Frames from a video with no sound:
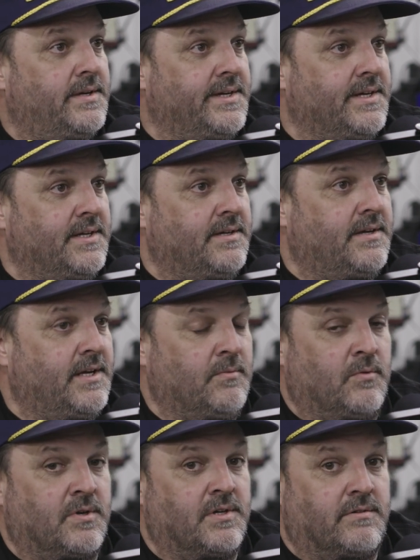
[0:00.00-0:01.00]
And
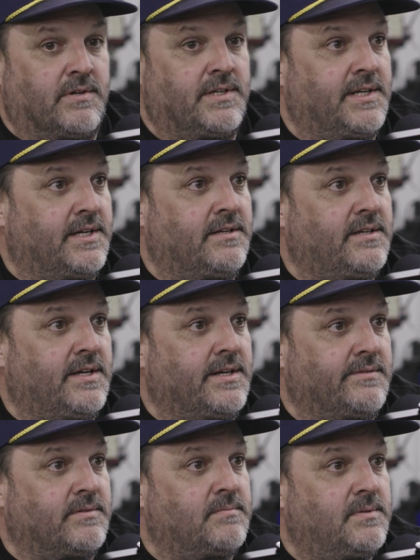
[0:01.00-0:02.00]
we're going to run the hell out
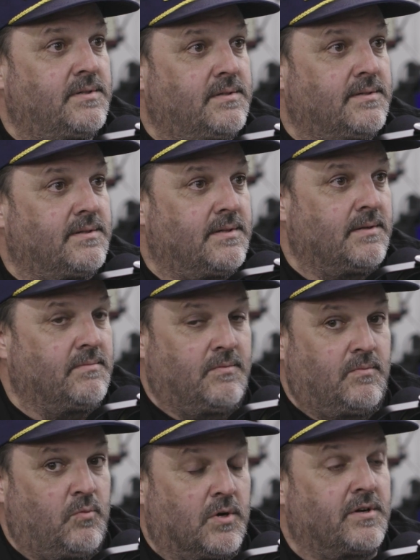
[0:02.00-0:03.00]
of them. I
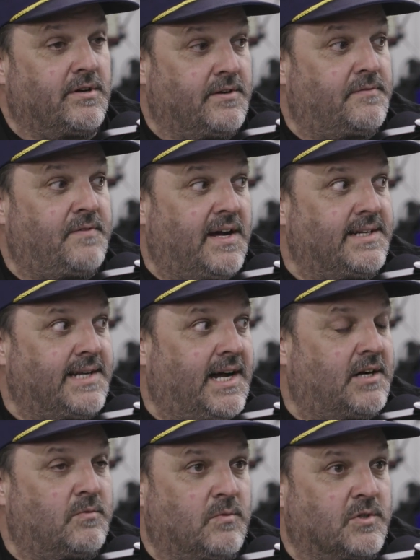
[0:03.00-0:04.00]
mean, we're going to find
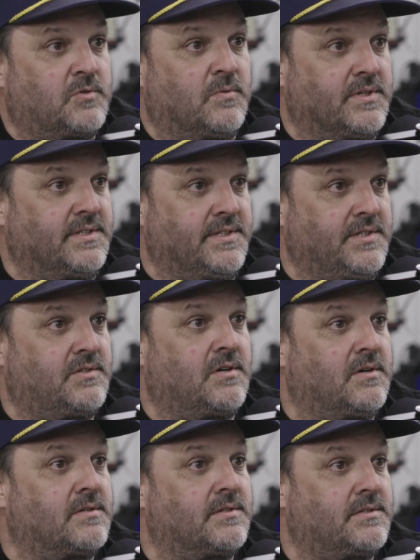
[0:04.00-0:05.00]
out which one of these
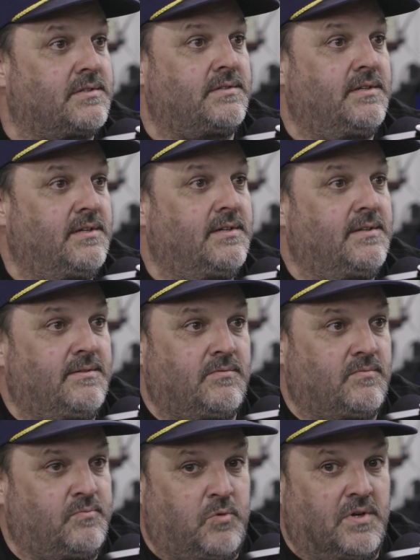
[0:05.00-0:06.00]
cars
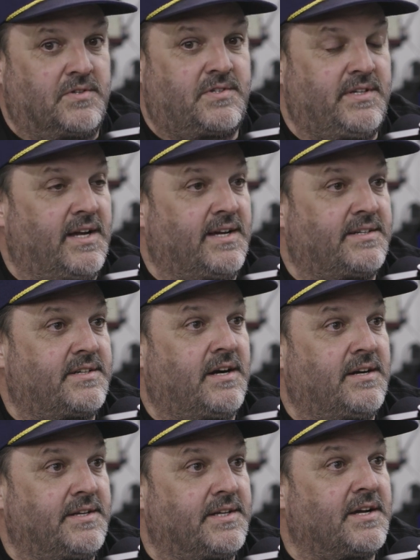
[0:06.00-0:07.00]
was the
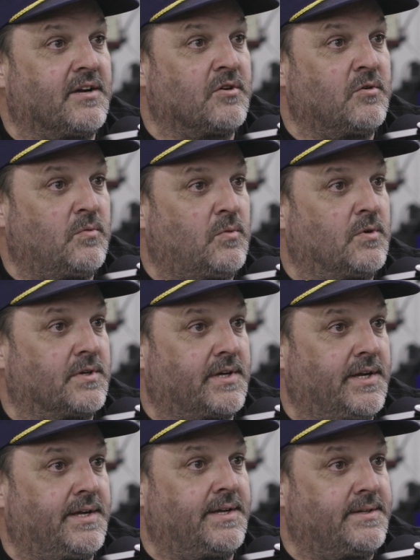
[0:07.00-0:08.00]
iconic Aero War
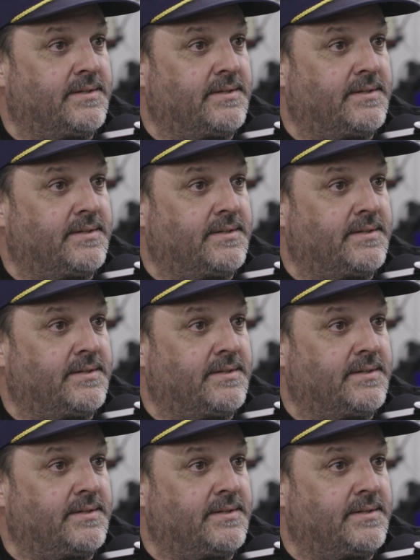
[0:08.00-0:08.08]
King.